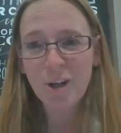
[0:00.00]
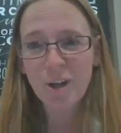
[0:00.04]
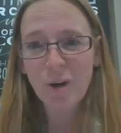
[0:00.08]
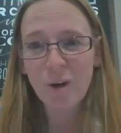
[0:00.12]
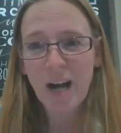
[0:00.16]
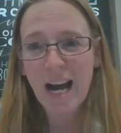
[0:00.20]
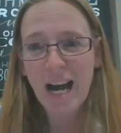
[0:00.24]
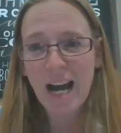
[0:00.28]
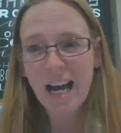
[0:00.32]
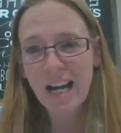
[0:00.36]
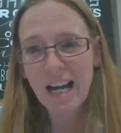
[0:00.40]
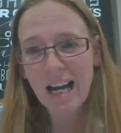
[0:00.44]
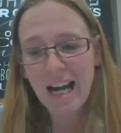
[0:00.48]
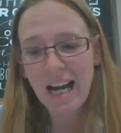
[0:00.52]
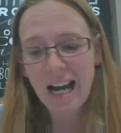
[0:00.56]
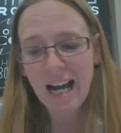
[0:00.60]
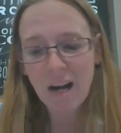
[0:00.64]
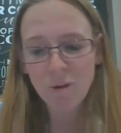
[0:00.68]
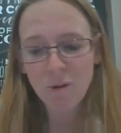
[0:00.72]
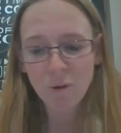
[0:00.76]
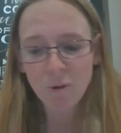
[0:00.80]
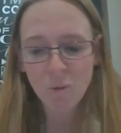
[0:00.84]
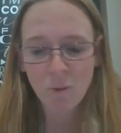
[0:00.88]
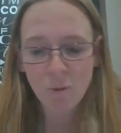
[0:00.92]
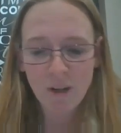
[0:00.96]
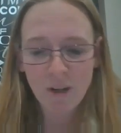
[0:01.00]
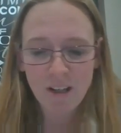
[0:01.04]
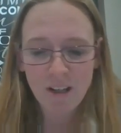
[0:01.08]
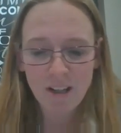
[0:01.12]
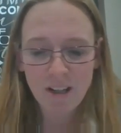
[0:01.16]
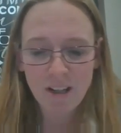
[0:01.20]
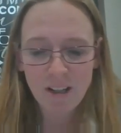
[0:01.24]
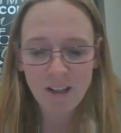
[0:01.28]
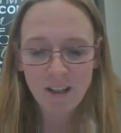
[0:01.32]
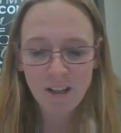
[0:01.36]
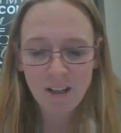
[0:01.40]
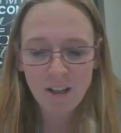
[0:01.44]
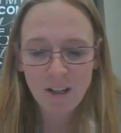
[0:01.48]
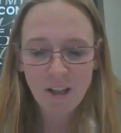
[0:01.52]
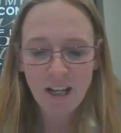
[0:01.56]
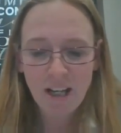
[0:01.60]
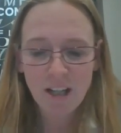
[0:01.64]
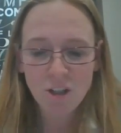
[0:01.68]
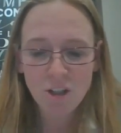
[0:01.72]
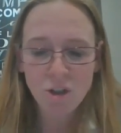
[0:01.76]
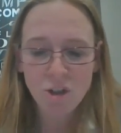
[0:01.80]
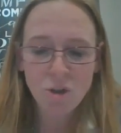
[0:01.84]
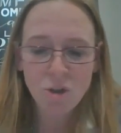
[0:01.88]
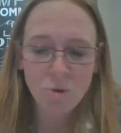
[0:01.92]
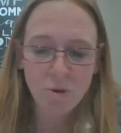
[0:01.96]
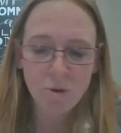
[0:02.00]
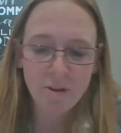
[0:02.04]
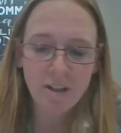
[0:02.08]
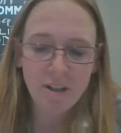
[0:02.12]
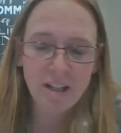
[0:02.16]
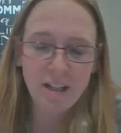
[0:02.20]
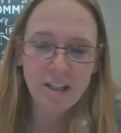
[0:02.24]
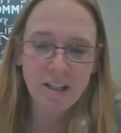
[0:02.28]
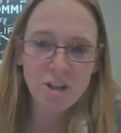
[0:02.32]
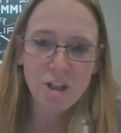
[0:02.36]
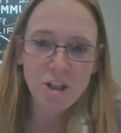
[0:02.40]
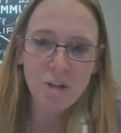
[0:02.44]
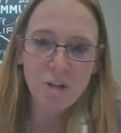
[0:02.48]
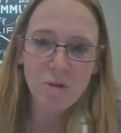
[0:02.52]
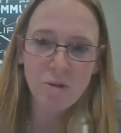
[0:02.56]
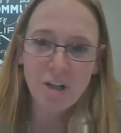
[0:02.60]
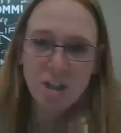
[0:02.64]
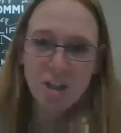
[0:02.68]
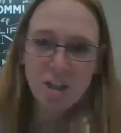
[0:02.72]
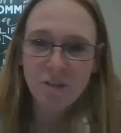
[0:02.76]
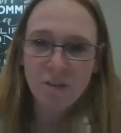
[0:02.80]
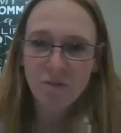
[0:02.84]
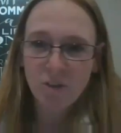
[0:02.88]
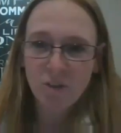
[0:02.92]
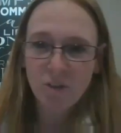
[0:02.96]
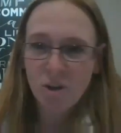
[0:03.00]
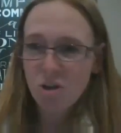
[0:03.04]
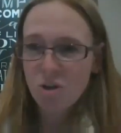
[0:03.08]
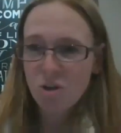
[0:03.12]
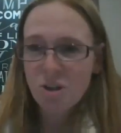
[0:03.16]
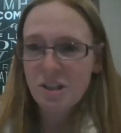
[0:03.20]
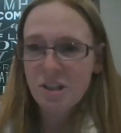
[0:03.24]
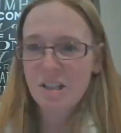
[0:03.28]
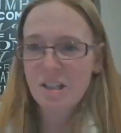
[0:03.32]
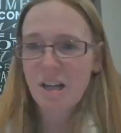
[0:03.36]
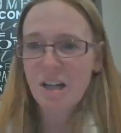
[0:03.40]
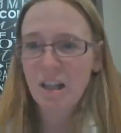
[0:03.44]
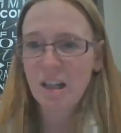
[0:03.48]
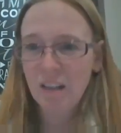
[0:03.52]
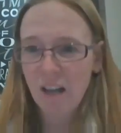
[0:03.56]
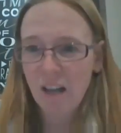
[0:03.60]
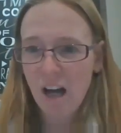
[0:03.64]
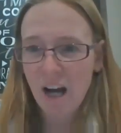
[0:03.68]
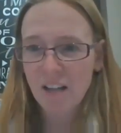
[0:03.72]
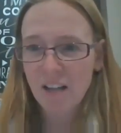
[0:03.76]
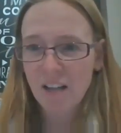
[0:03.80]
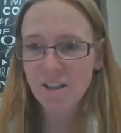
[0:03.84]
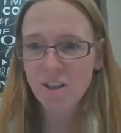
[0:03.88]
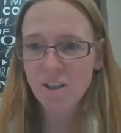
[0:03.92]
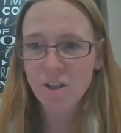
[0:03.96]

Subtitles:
how do we ensure that a generation of learners is not lost?